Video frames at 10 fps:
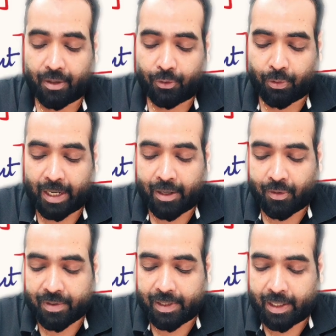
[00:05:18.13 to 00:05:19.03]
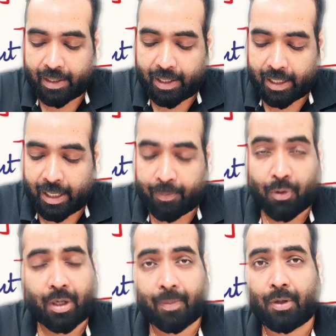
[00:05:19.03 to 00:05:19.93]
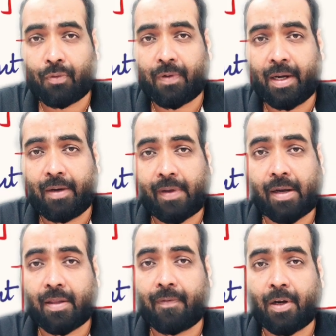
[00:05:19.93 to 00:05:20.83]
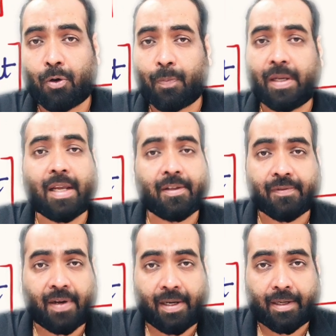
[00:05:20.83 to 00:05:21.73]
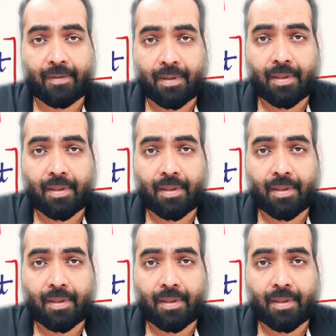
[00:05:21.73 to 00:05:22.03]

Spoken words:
You cannot say that I am not able to find where the 1 rupee has went,